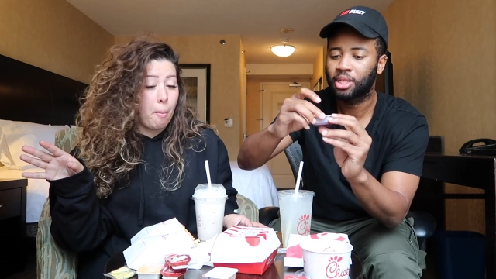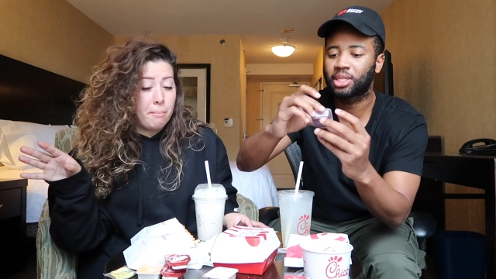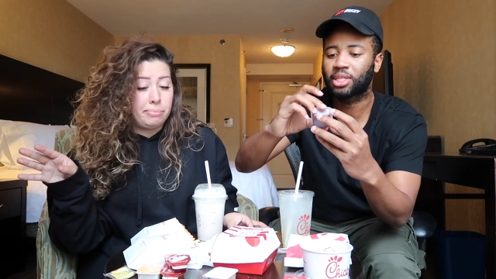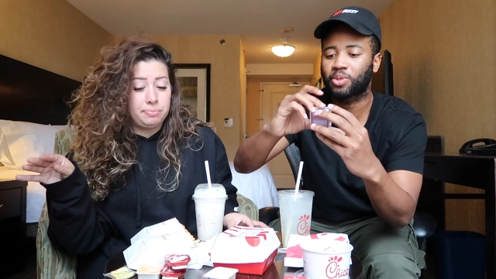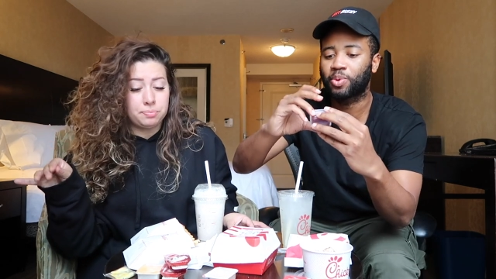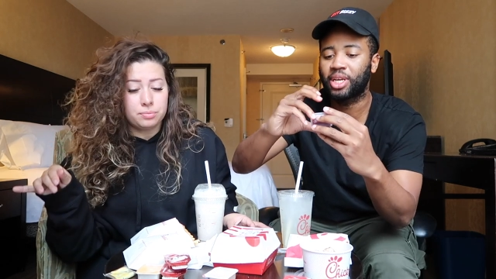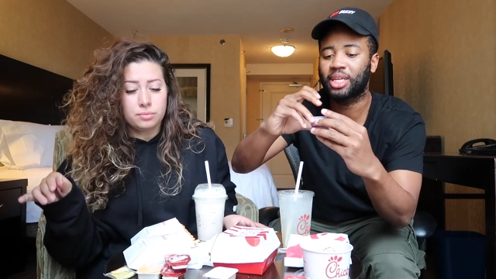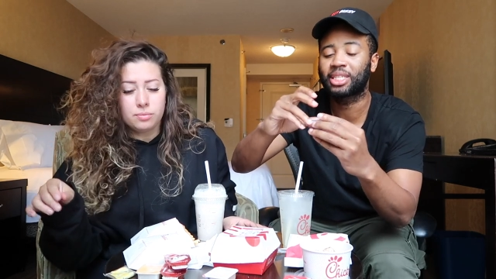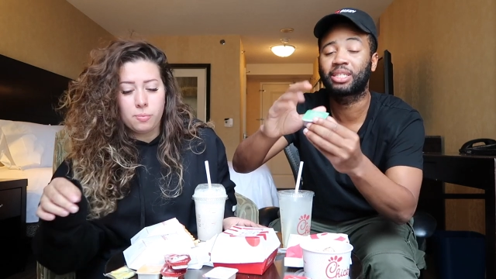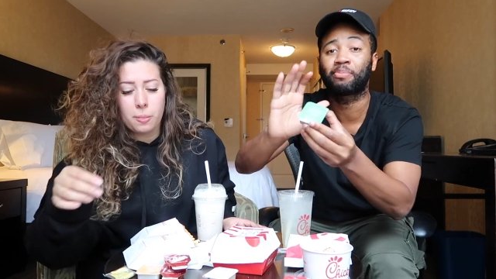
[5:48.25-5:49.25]

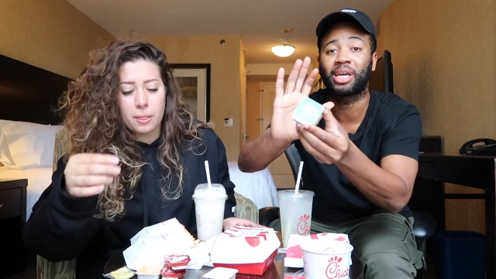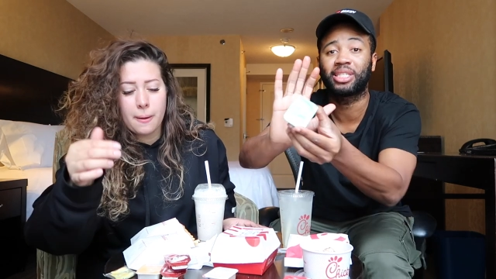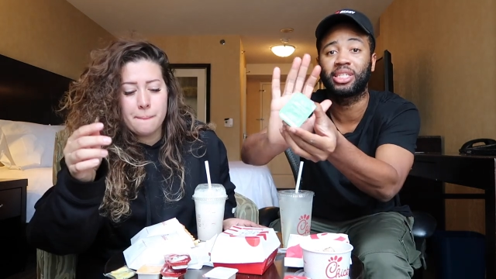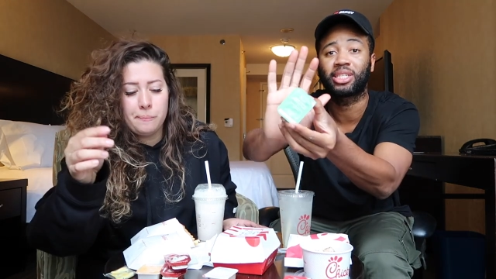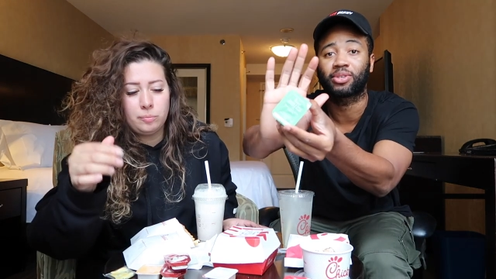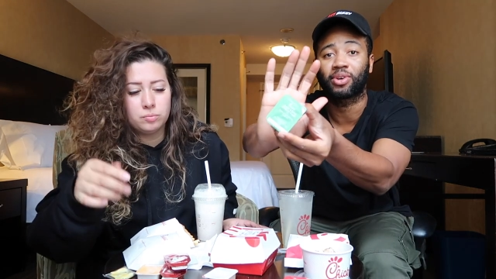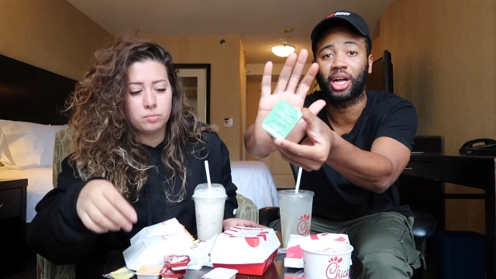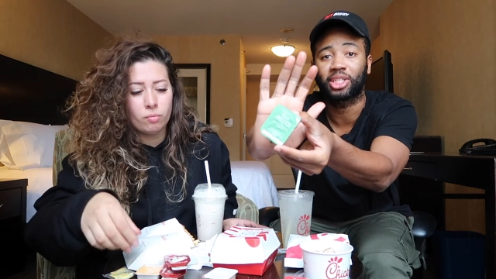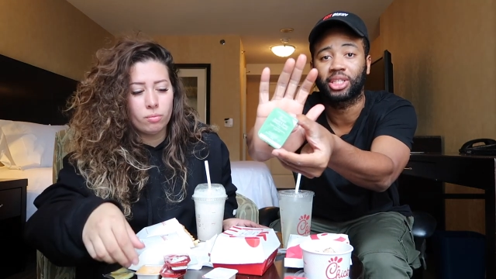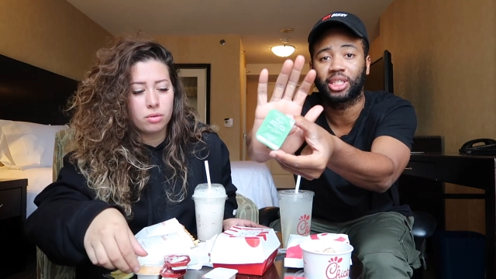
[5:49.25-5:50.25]
Speaker 1: Sweet and spicy
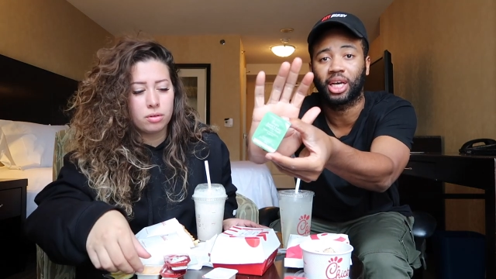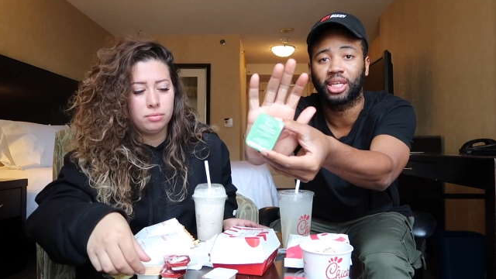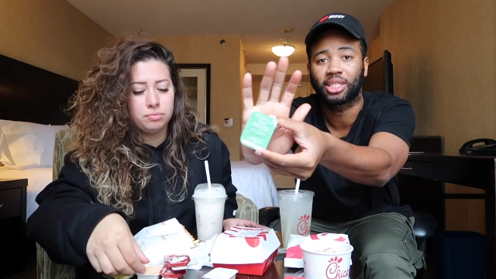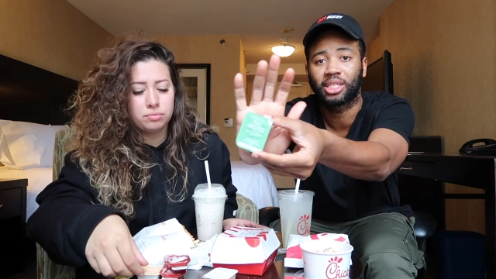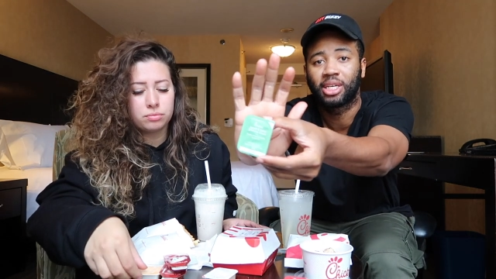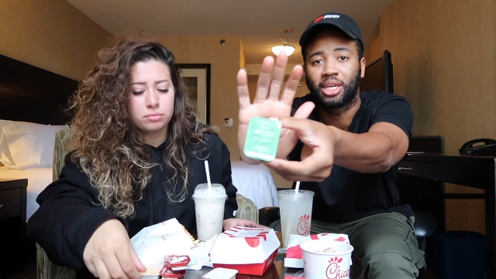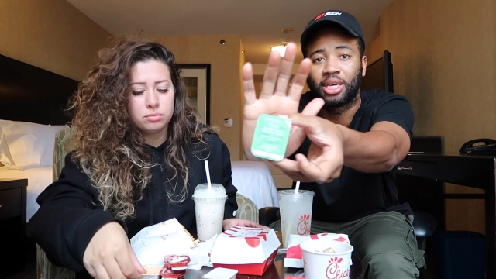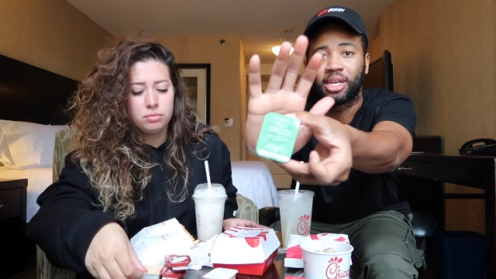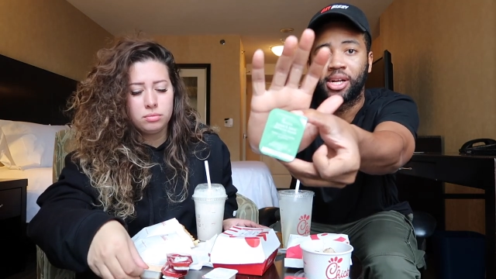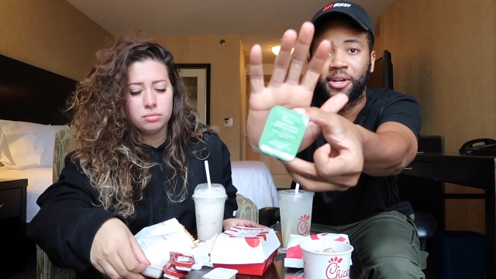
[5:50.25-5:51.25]
sriracha sauce.
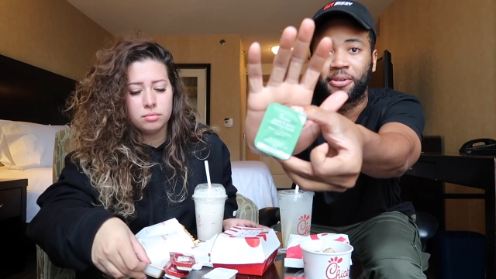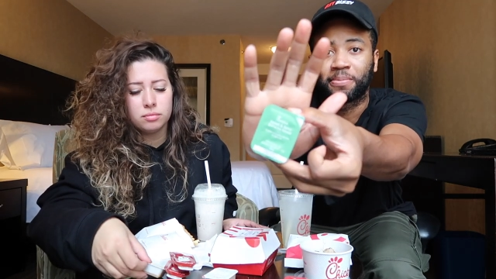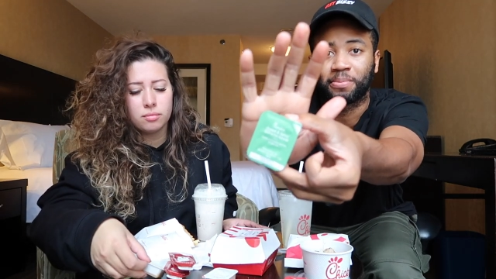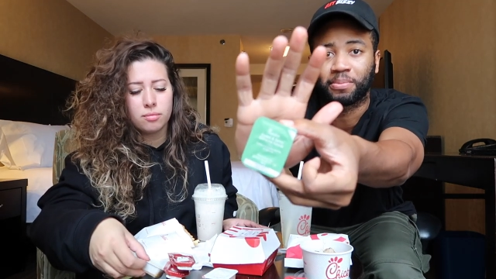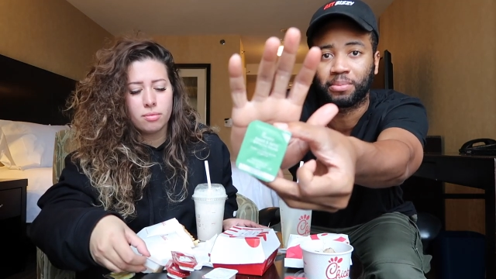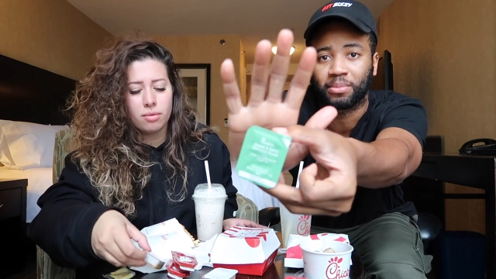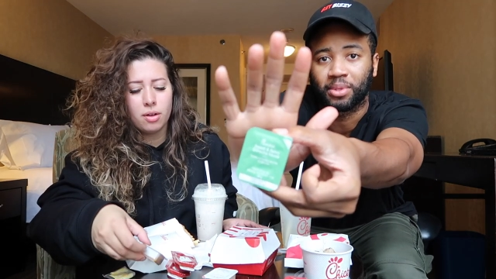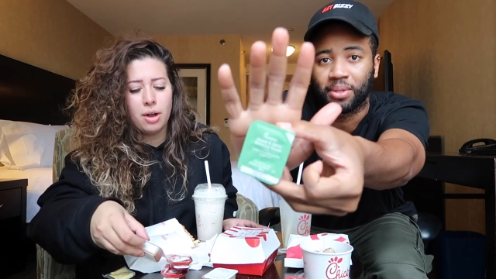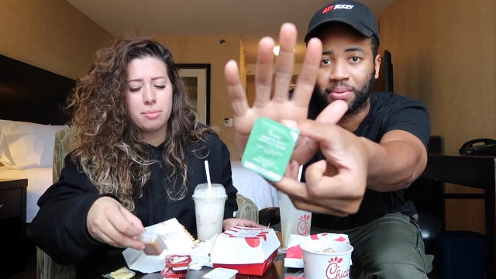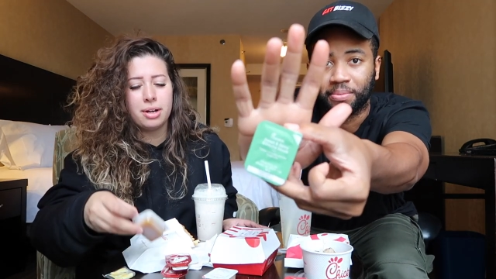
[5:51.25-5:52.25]

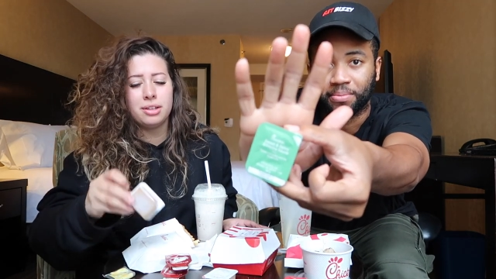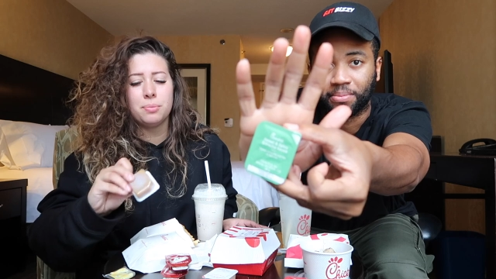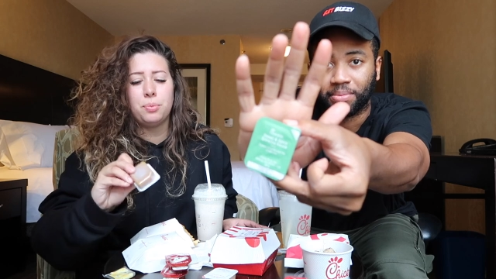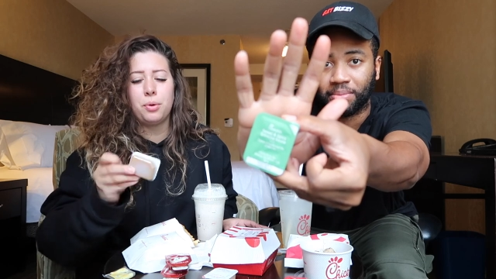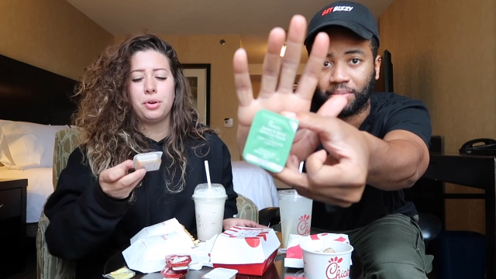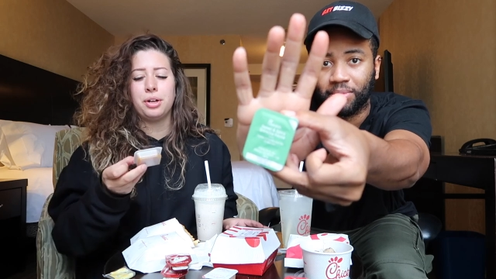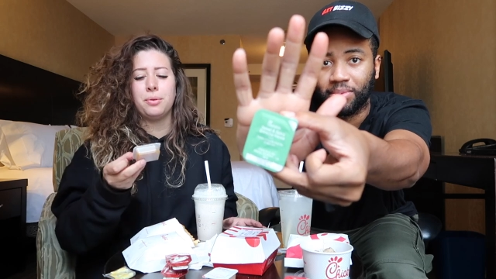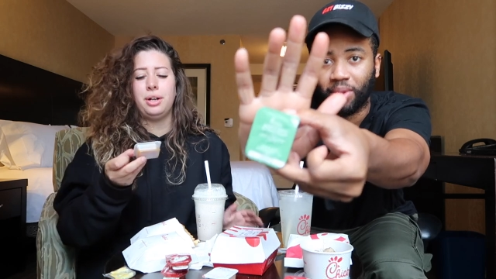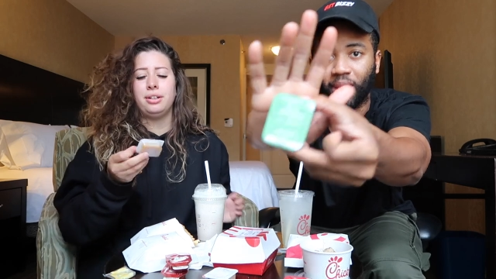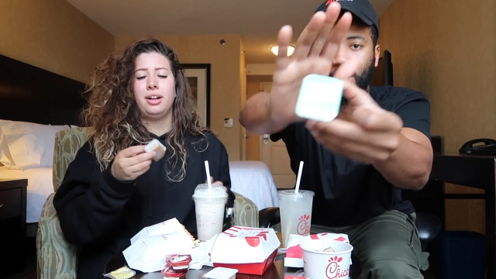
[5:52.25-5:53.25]
Speaker 2: I'm getting the boring
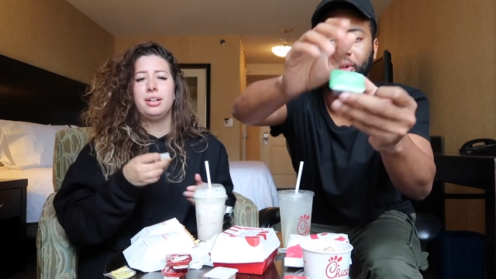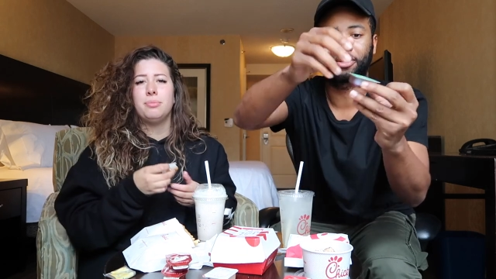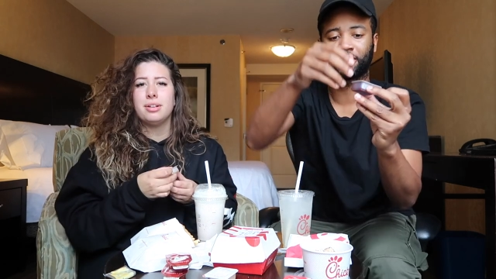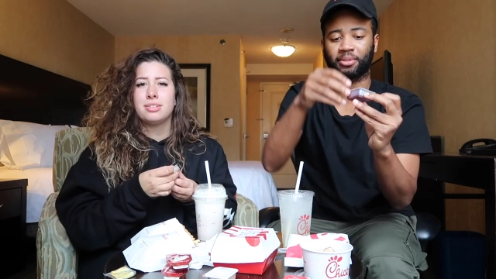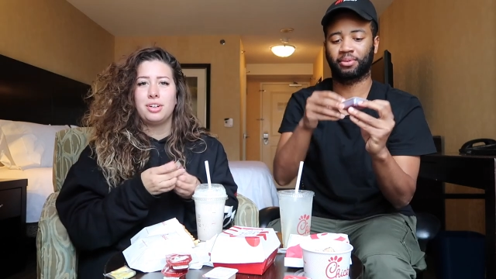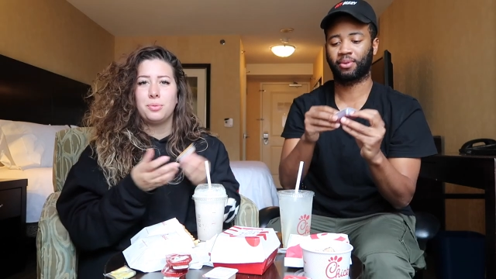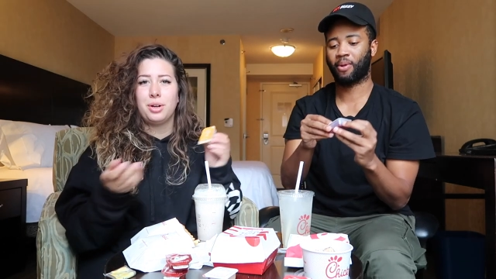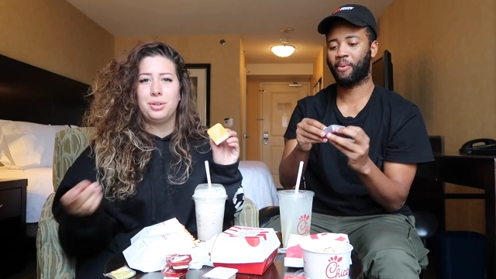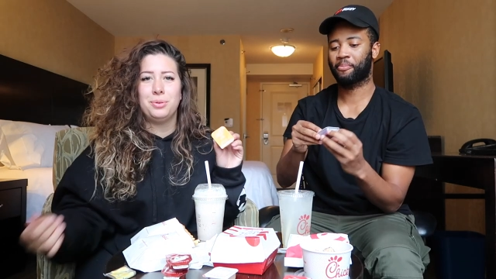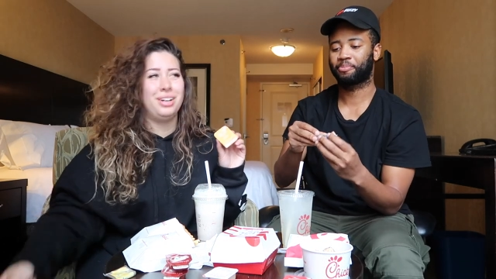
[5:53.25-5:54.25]
one, honey mustard. We
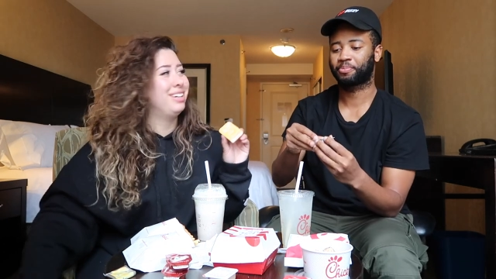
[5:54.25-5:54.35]
all know what